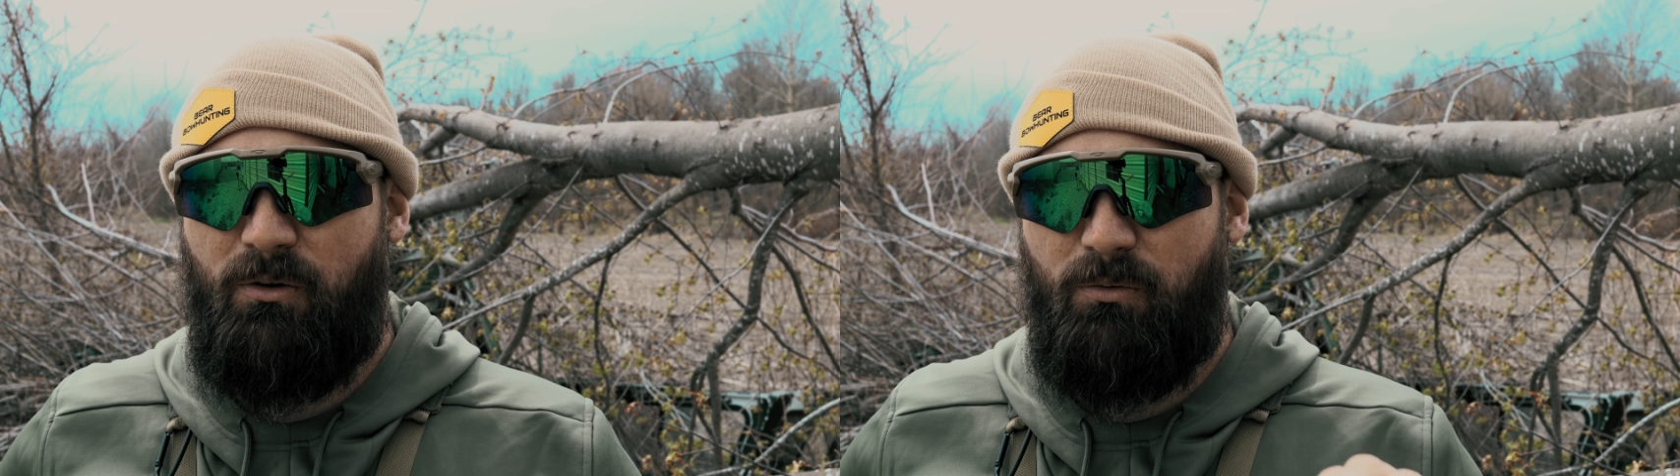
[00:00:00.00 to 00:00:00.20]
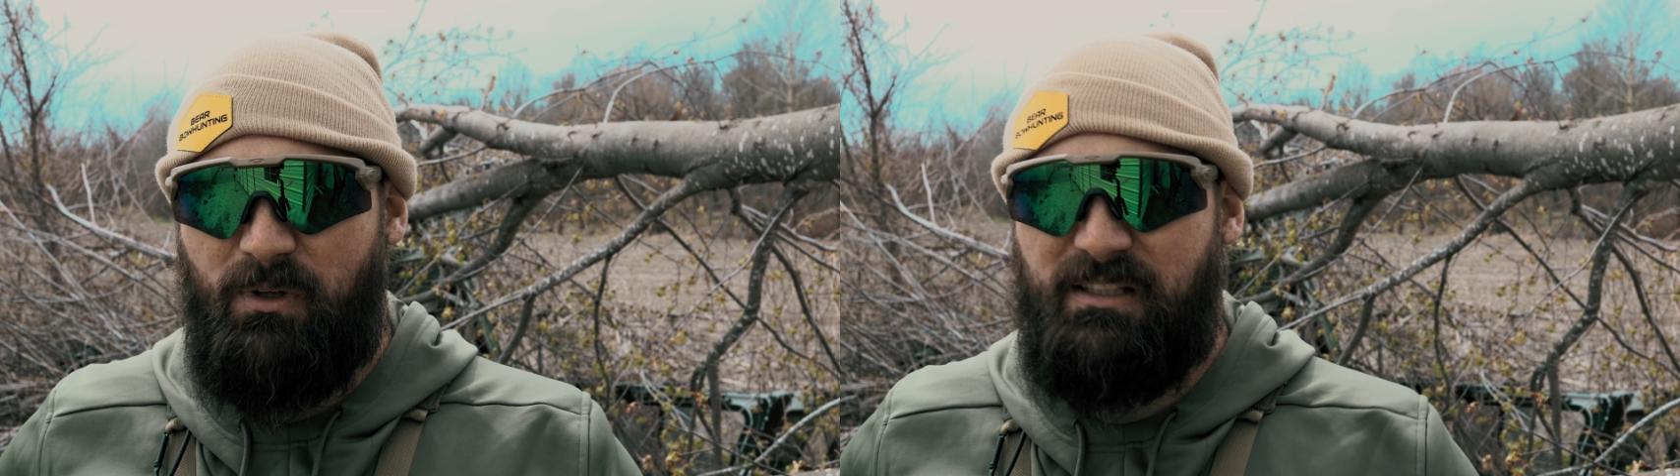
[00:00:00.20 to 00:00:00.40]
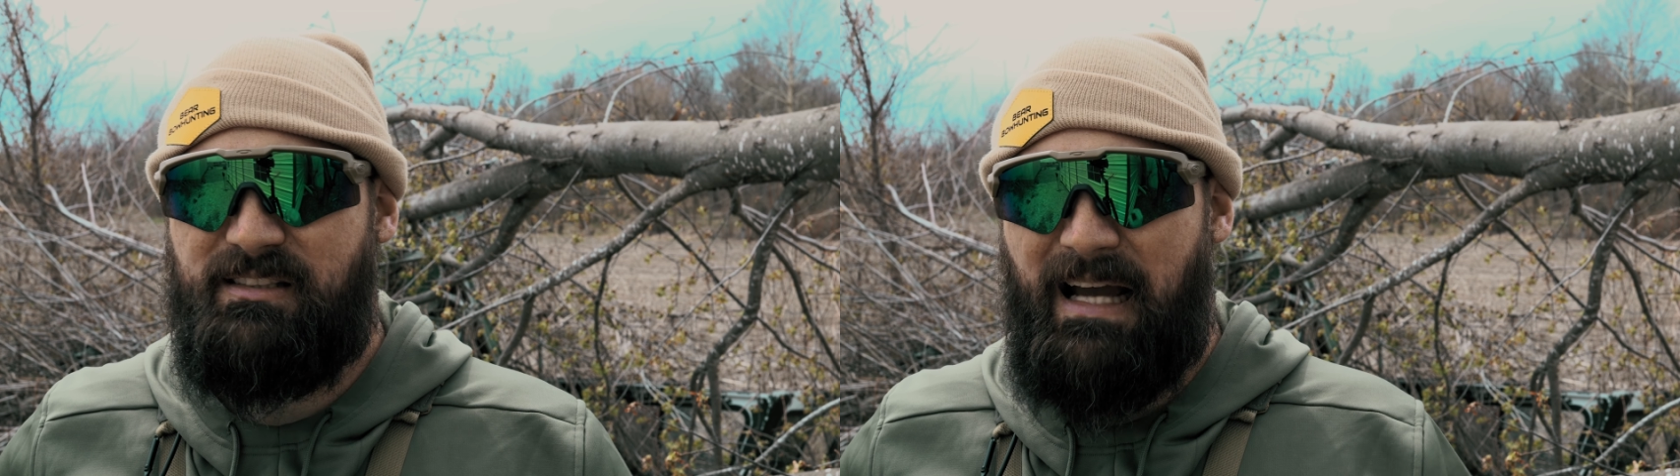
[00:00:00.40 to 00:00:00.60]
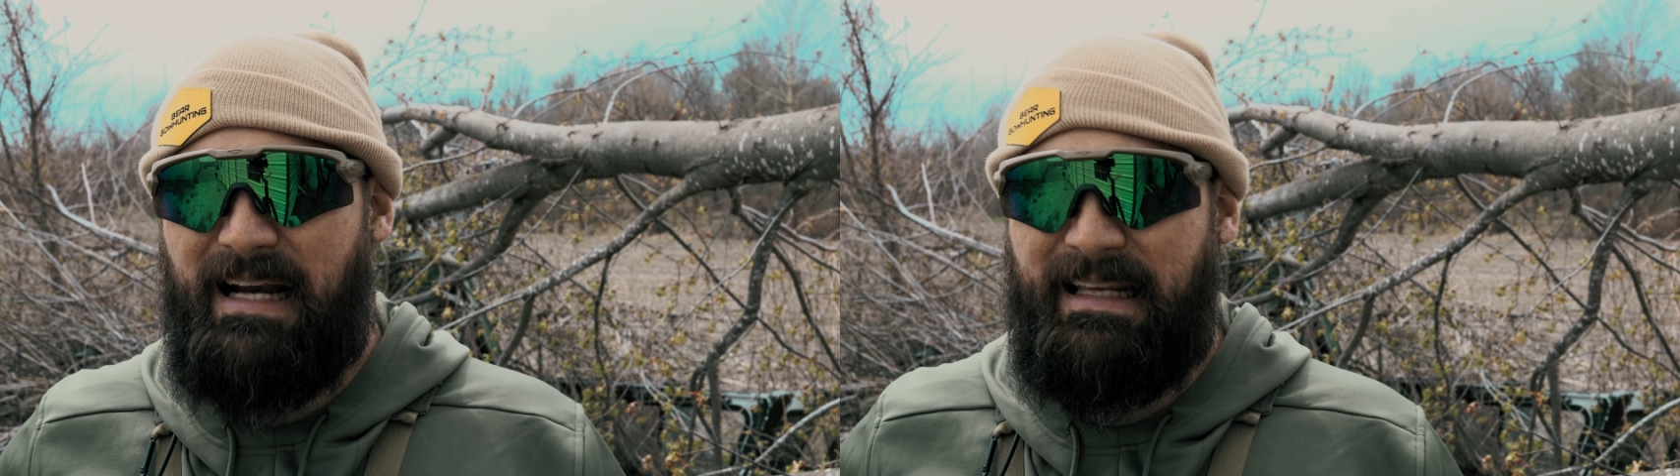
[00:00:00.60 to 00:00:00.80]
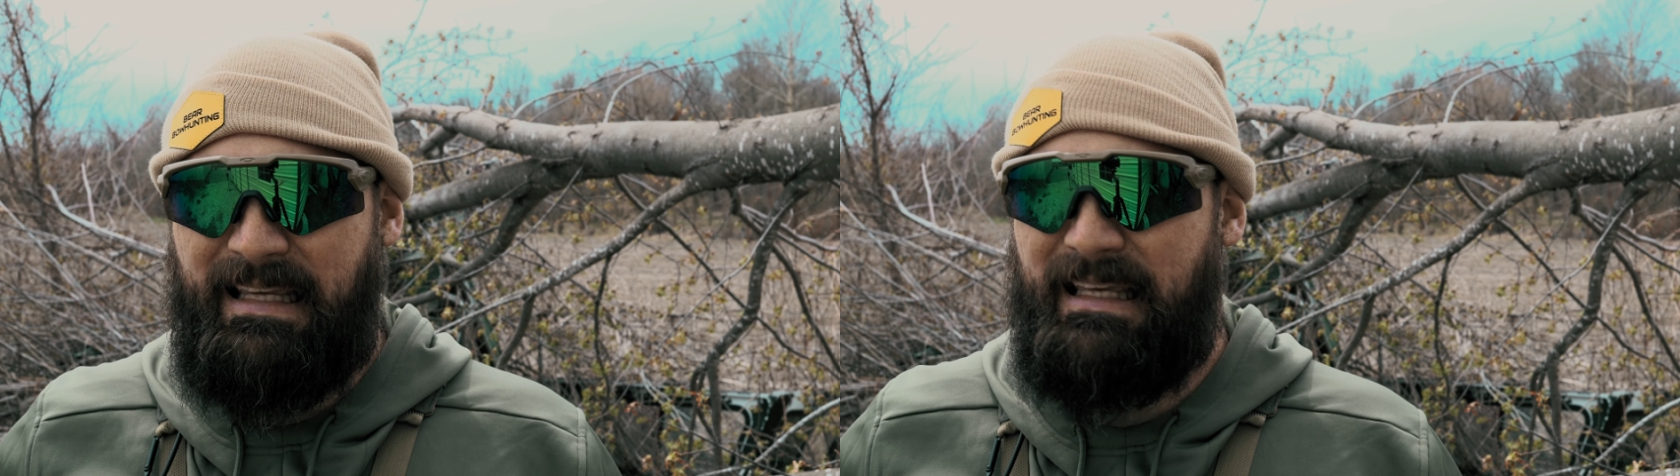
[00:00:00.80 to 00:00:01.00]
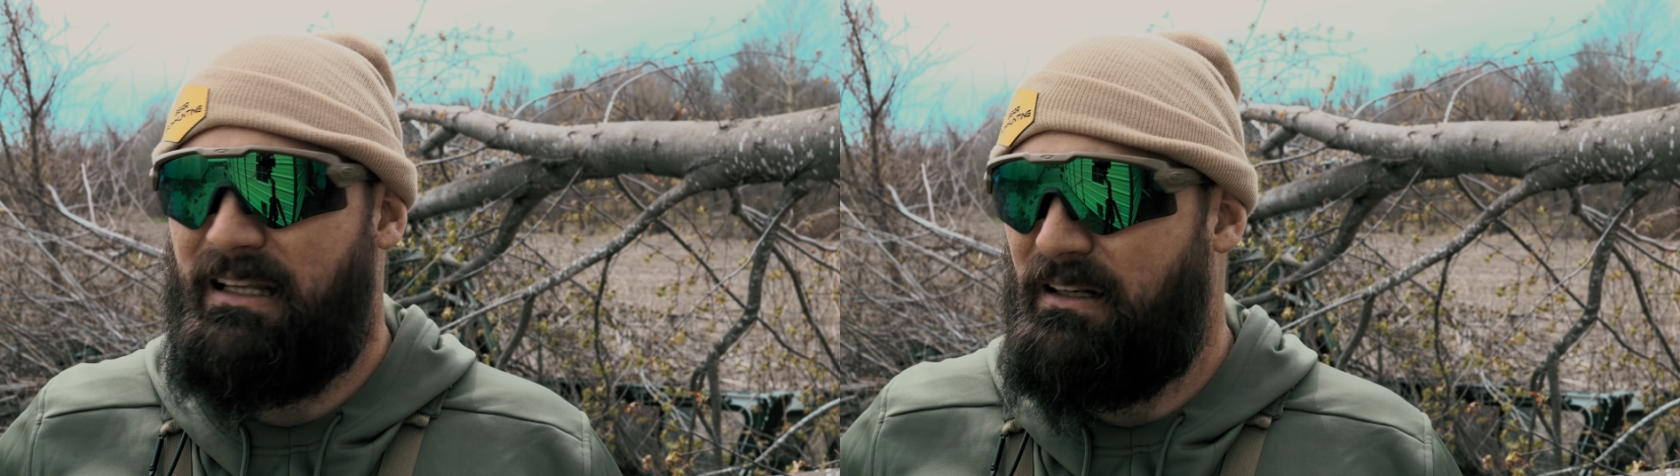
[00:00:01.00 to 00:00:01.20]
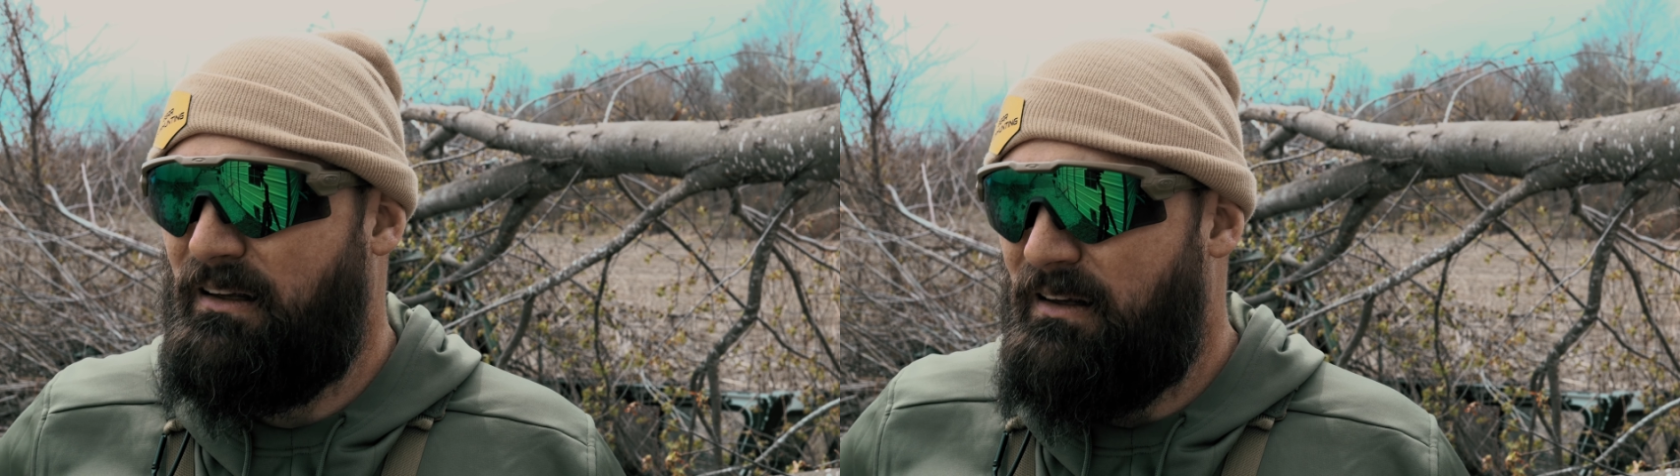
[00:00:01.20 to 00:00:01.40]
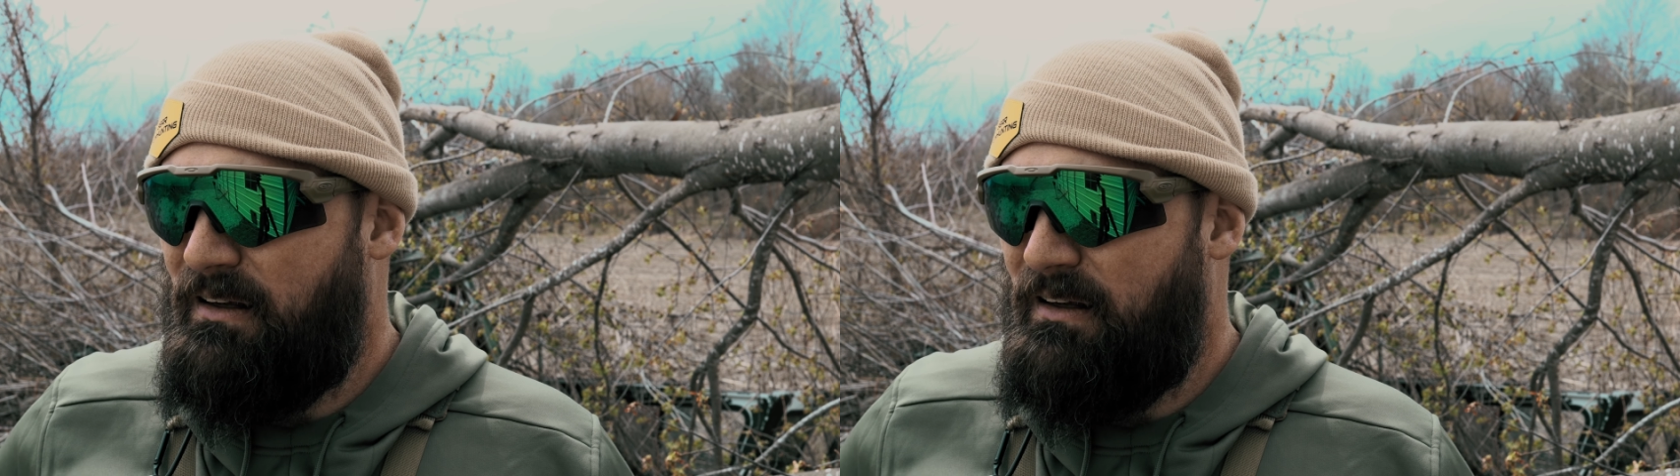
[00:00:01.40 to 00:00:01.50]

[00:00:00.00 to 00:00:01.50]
re-sighting in,